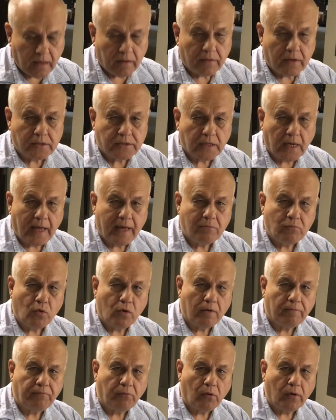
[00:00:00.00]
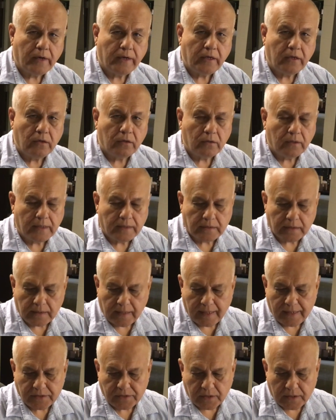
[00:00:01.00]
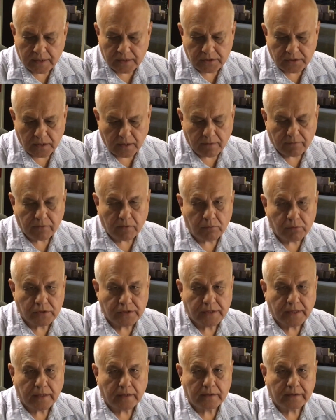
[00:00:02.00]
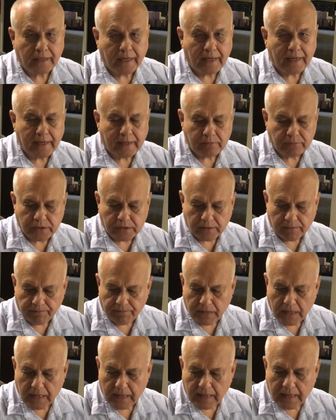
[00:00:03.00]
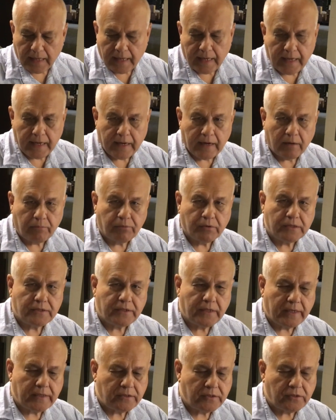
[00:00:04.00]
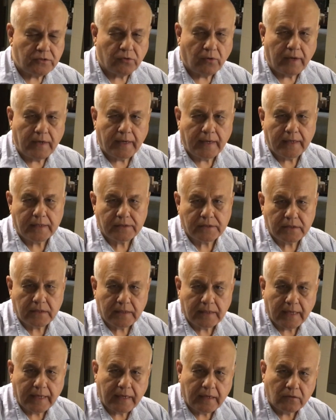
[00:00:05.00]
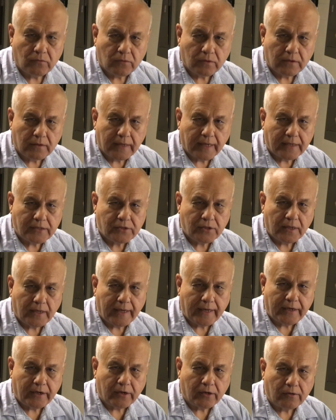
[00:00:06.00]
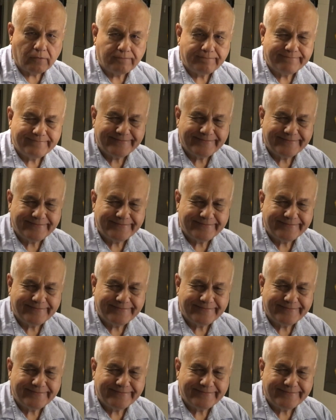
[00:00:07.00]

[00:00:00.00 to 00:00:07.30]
There's a lot more for you in today's edition of the Brazil Times. Hey, I appreciate you joining us today, and we'll catch you later.